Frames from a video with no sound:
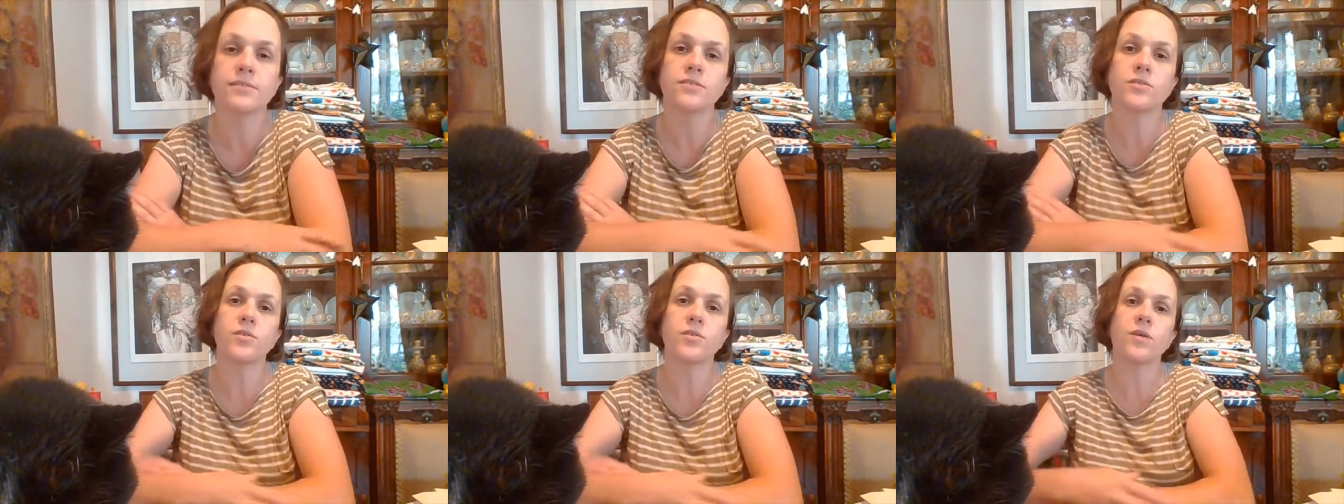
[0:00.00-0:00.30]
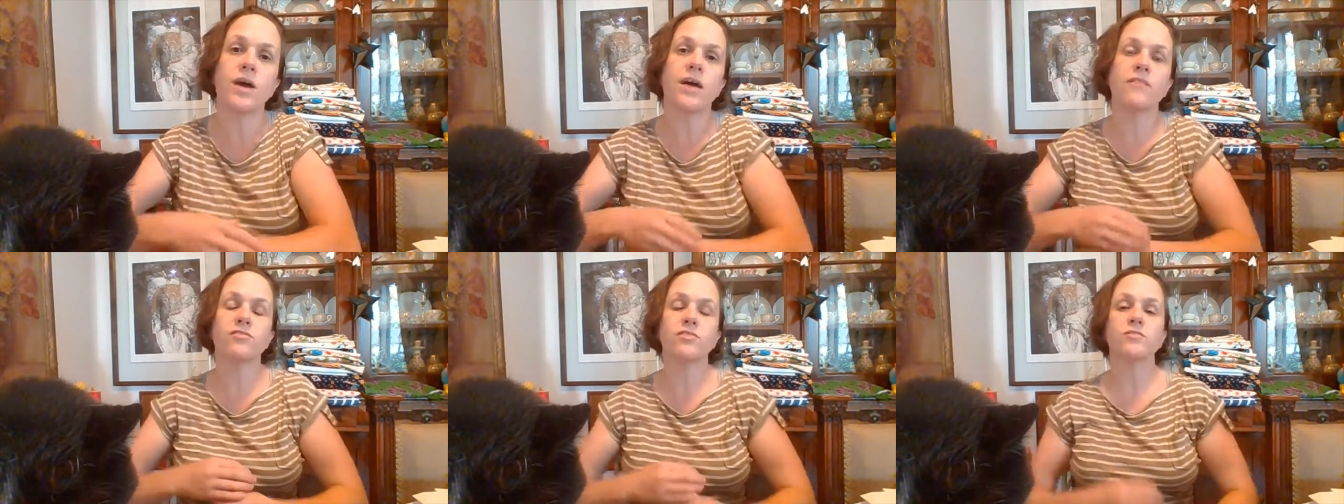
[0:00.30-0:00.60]
So
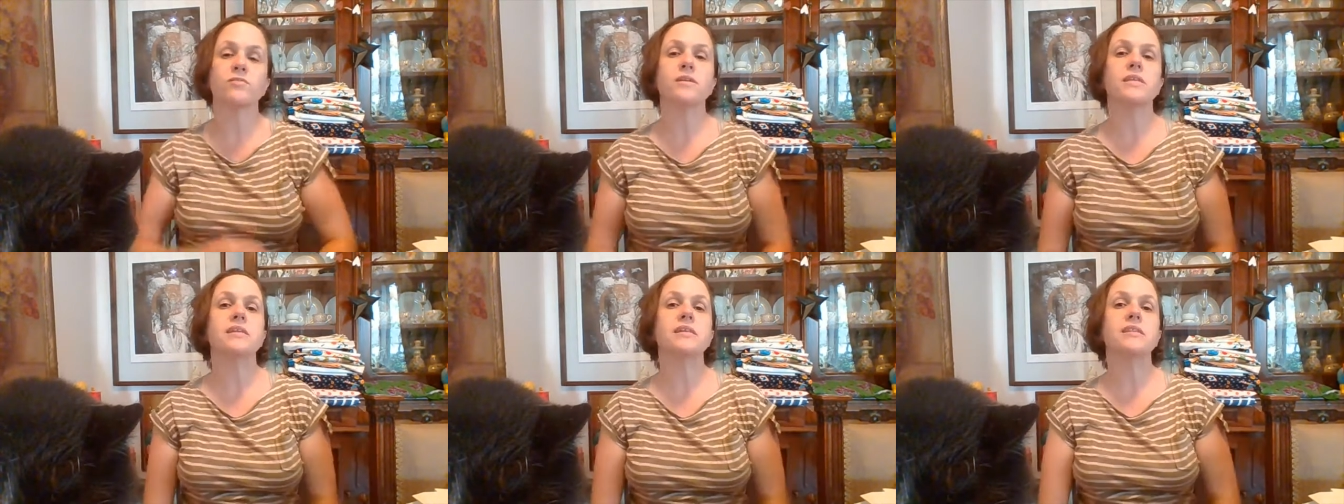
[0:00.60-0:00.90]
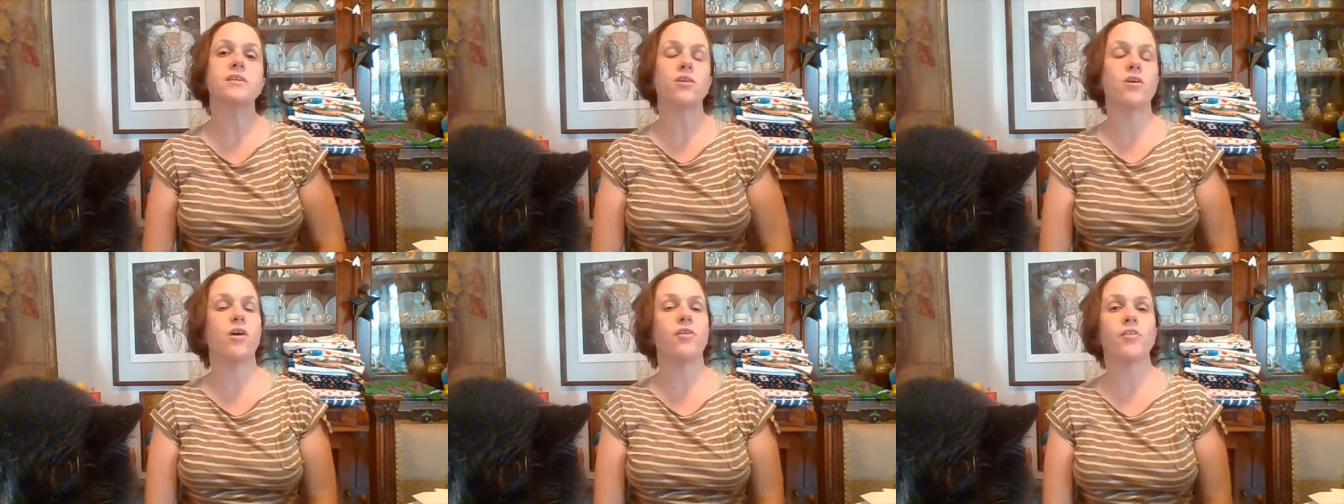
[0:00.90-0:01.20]
after reading
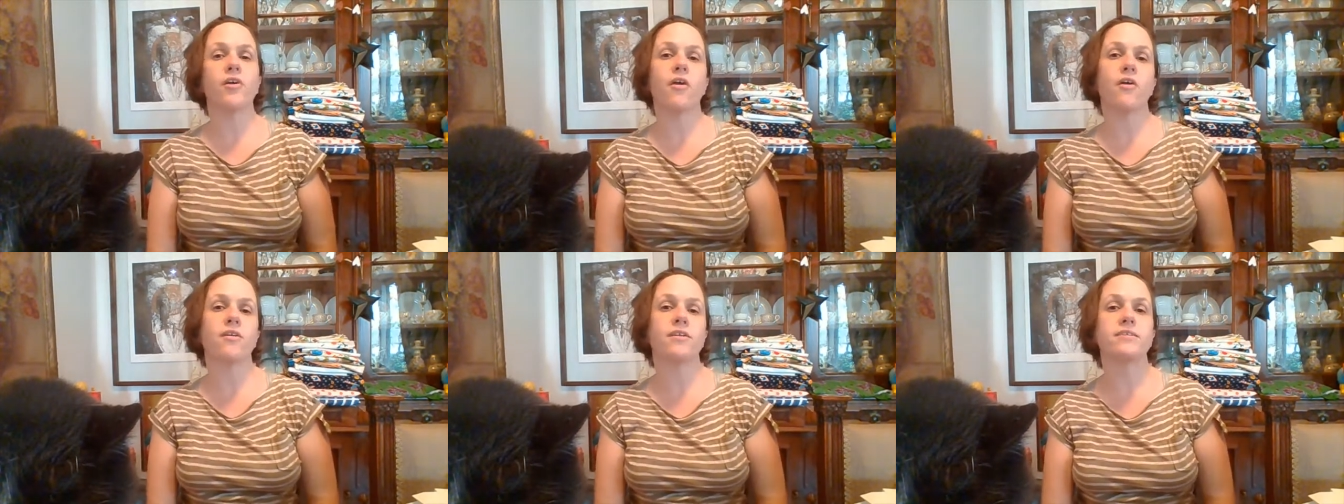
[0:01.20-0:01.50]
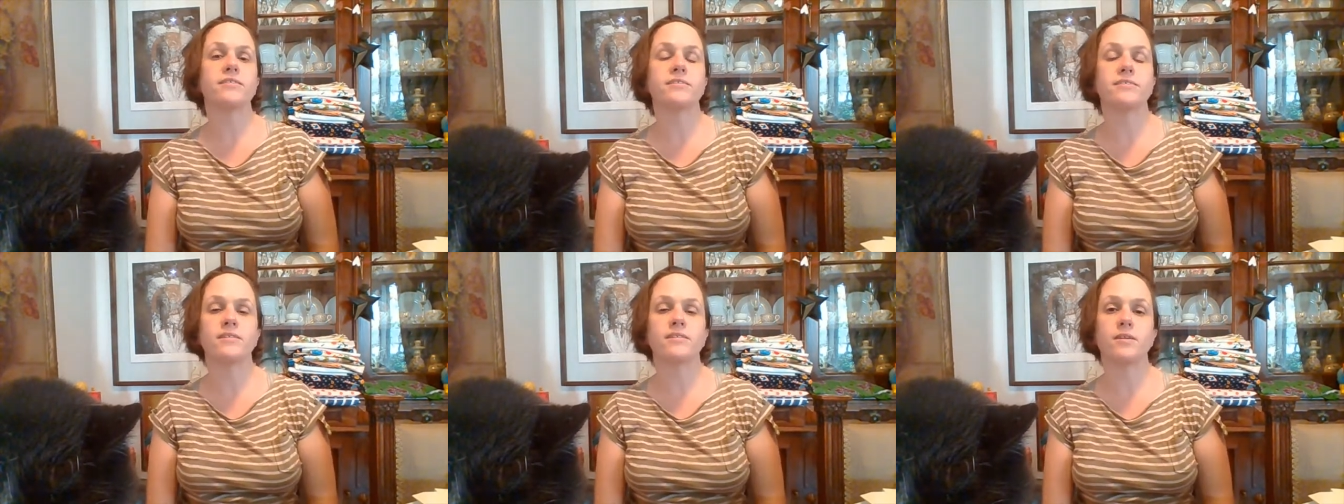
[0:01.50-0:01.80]
the call to
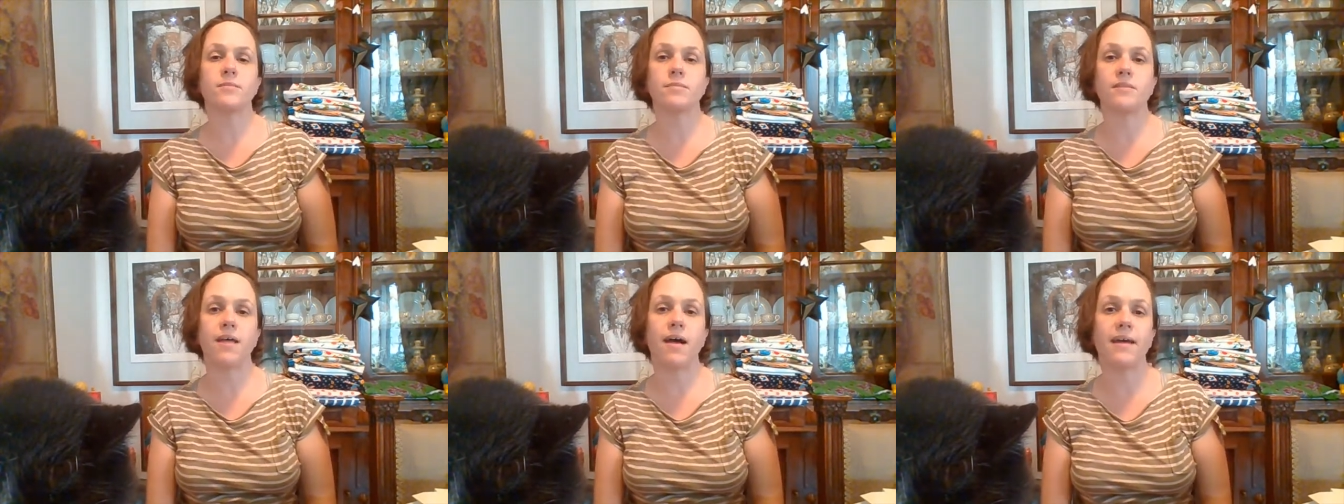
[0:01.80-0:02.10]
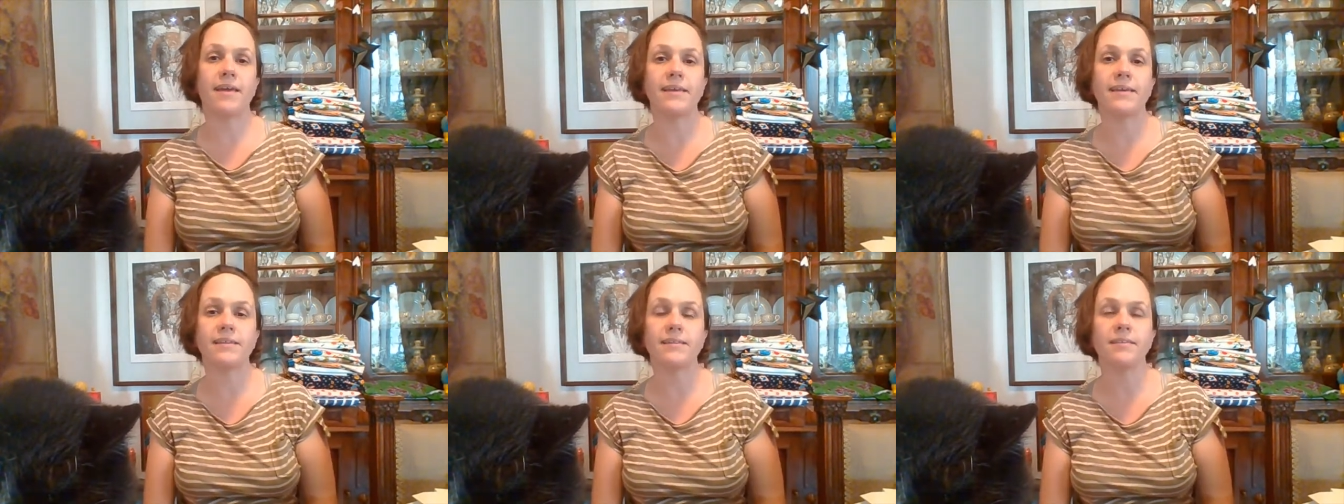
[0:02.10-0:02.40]
artists and
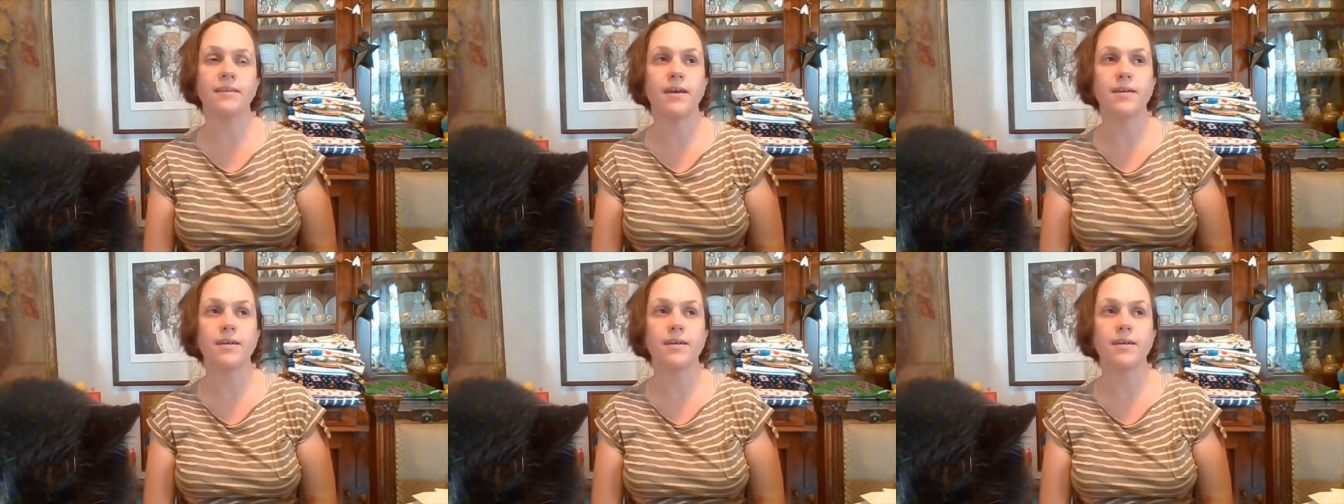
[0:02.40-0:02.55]
applying,